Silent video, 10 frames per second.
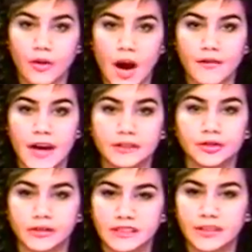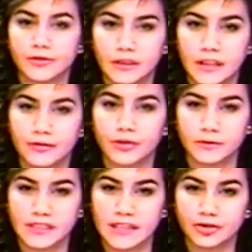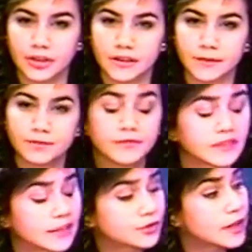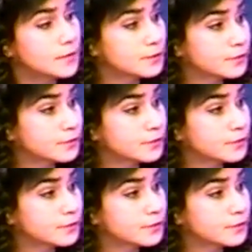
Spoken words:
for Iran to receive relief from sanctions. Desiree?